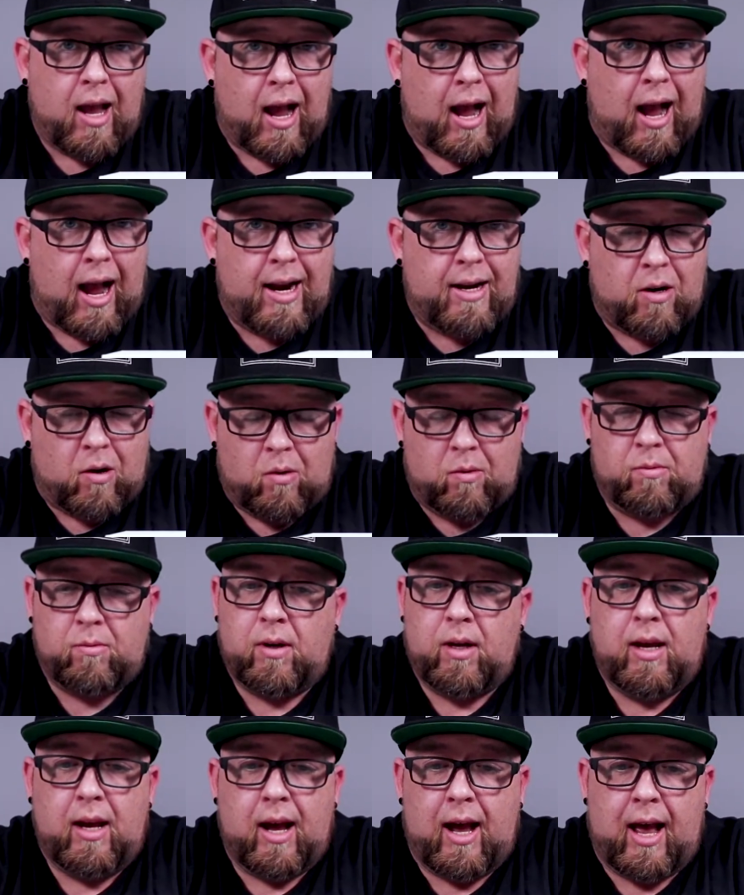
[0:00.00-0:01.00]
I don't,
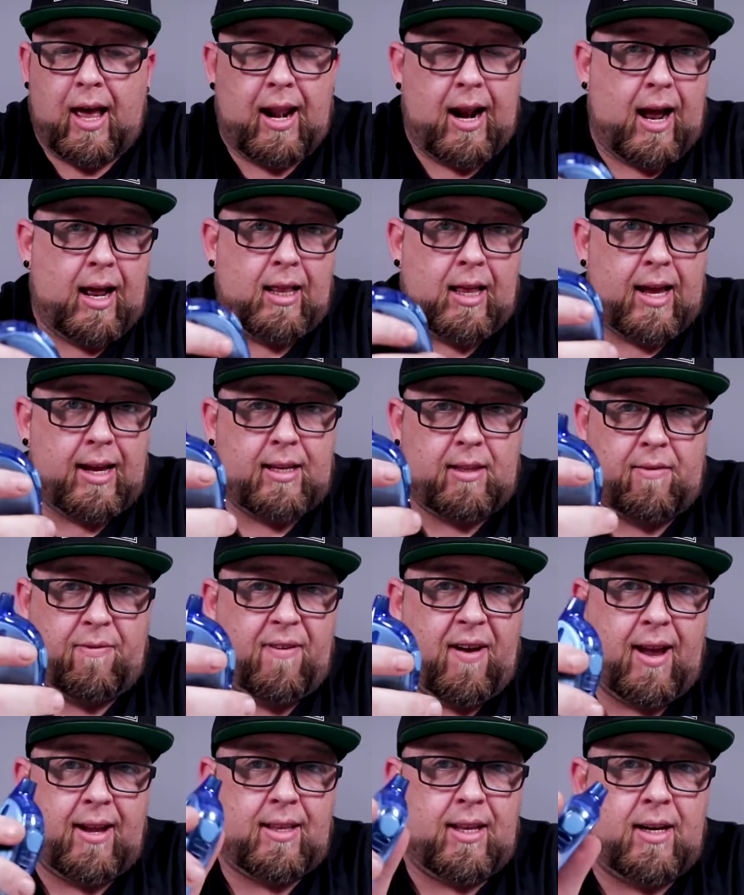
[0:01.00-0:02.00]
and I like the
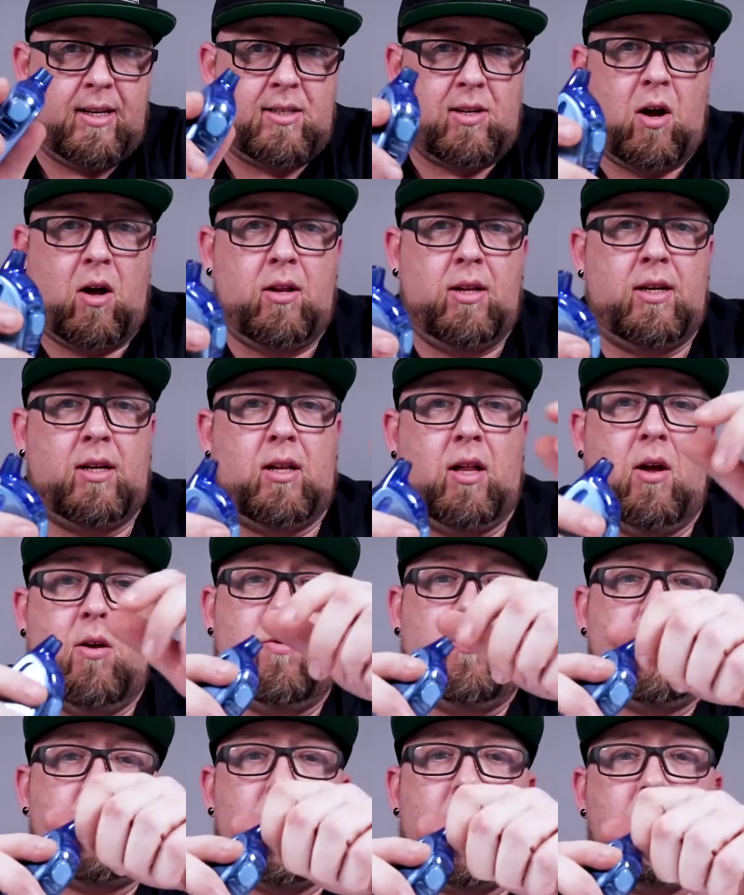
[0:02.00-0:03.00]
fact that it's all
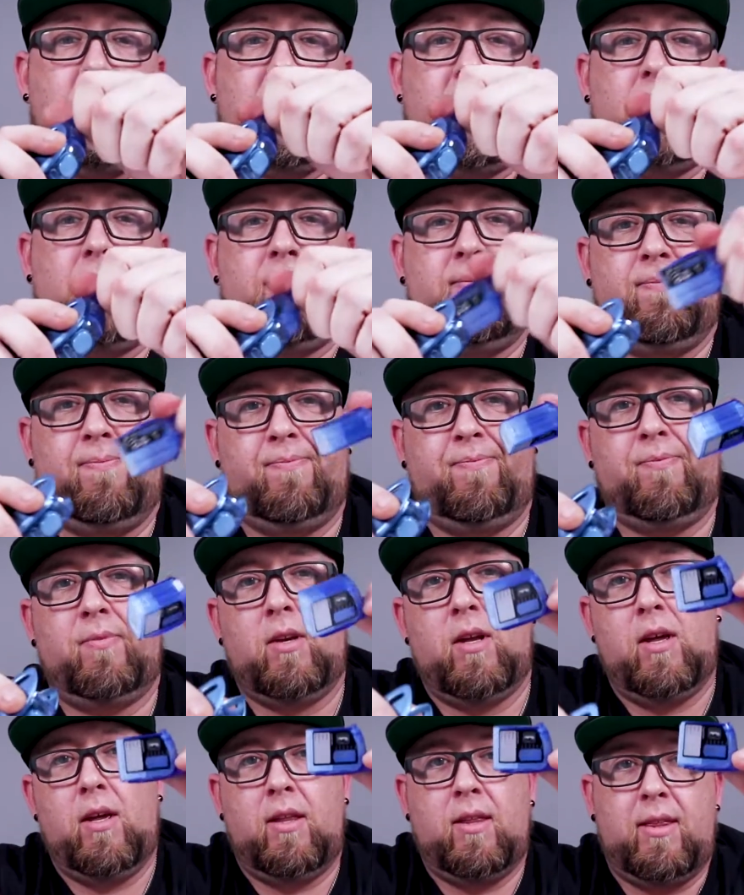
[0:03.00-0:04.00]
enclosed. I mean,
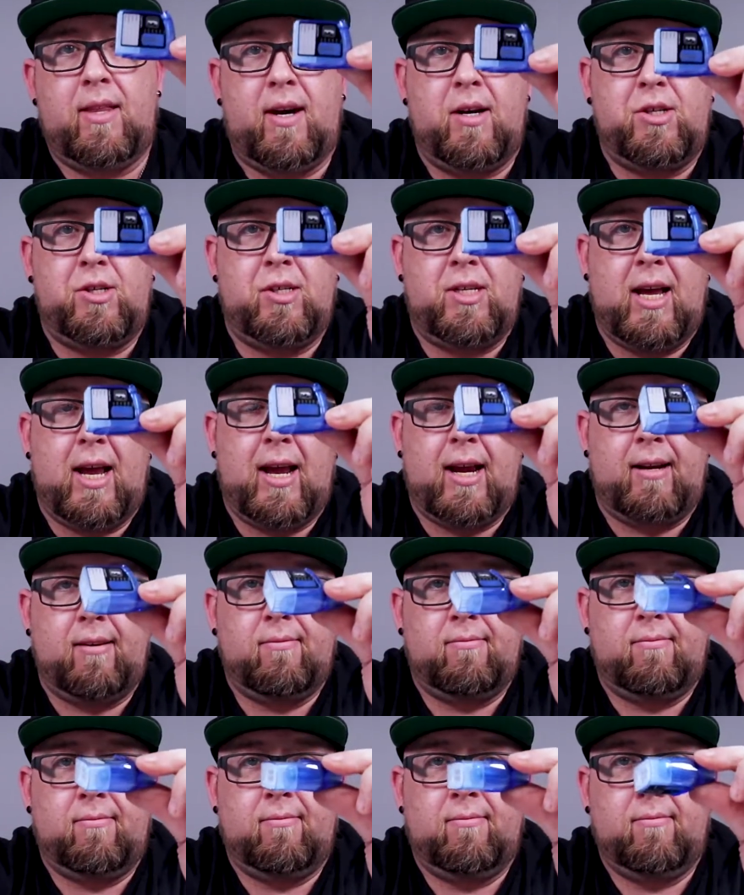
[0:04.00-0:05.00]
there's your tank.
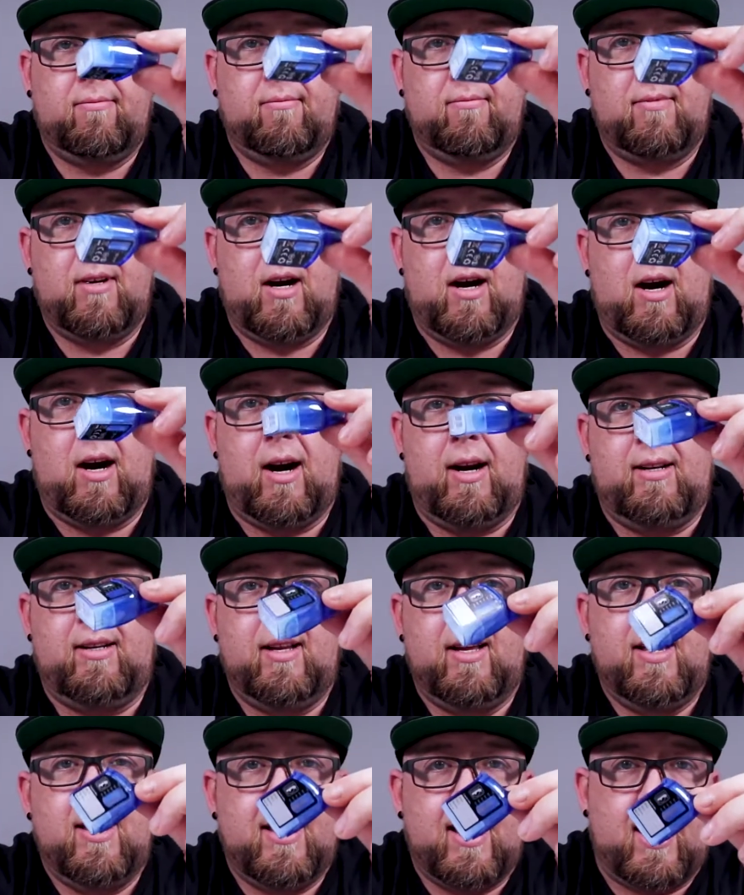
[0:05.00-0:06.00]
Alright,
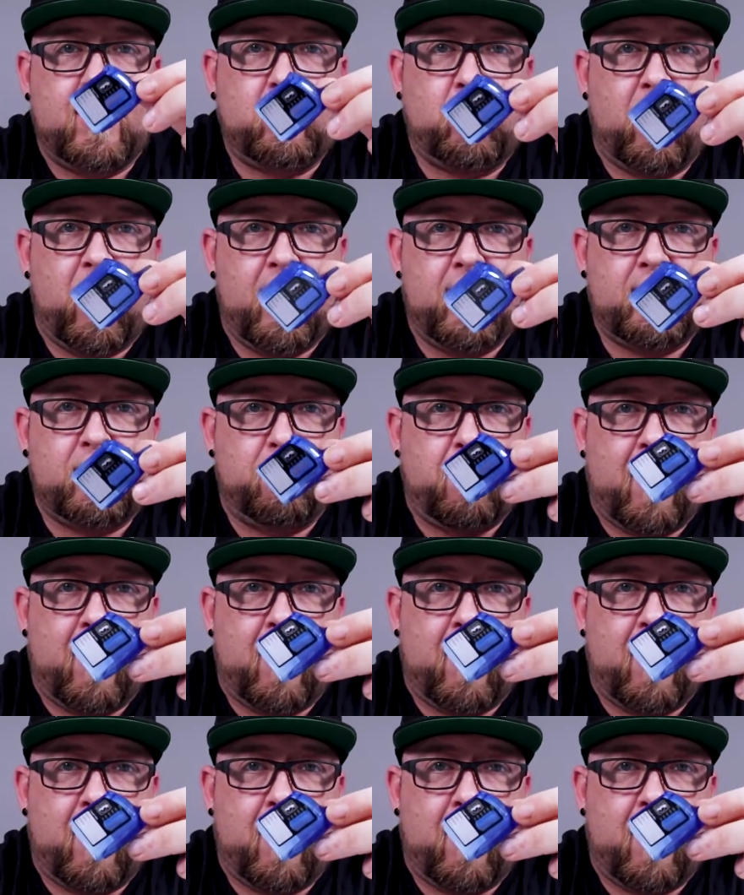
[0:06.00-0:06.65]
that's why it's the